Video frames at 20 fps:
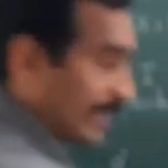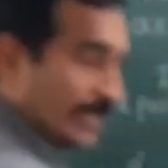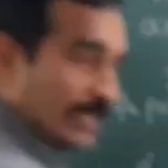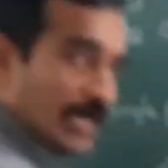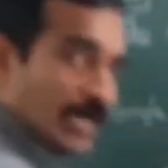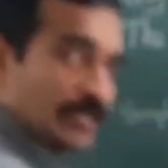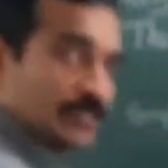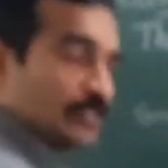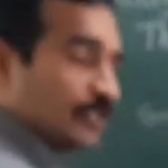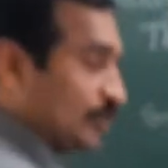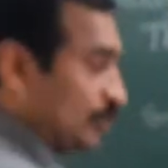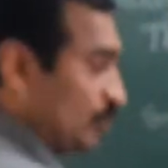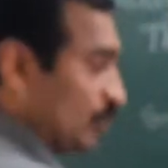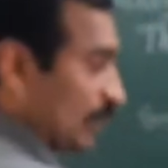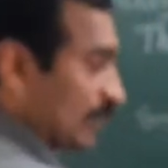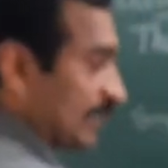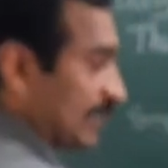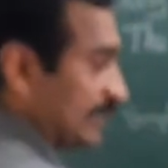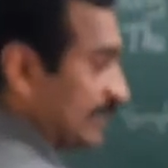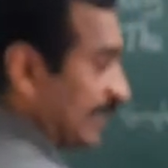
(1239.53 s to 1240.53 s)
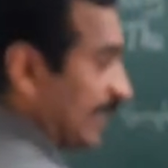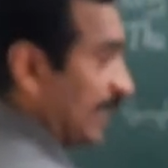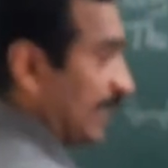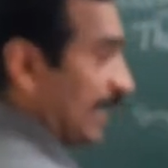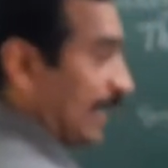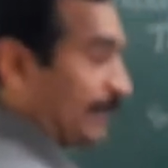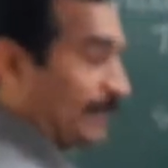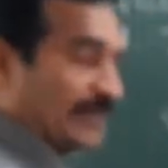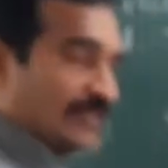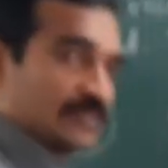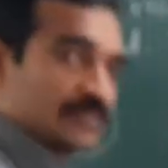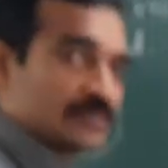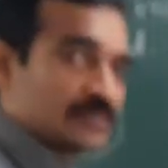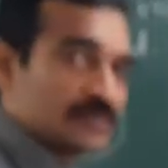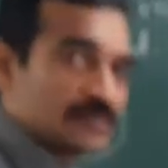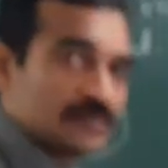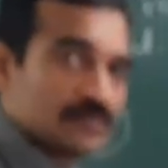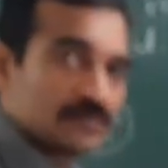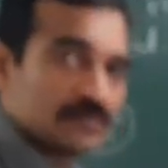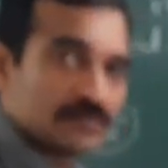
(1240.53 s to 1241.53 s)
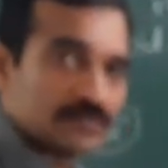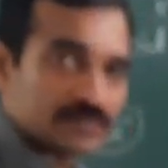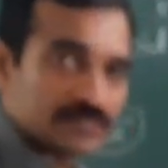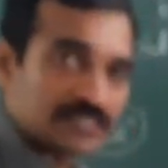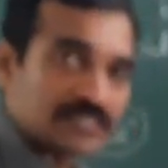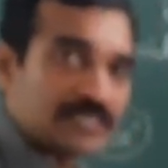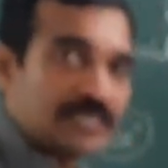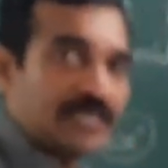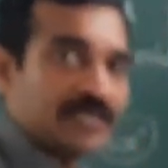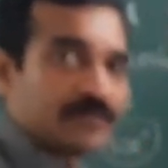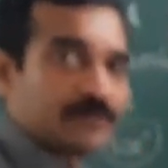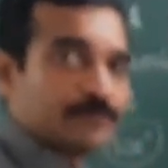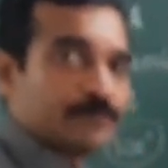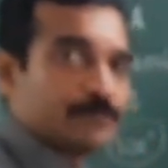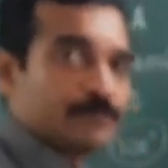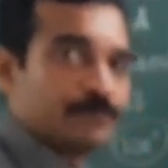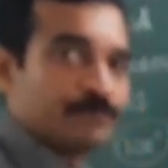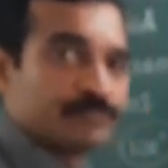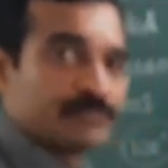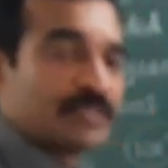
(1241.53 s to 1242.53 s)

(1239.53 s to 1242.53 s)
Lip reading: an arc, you will get the apex. Is it clear?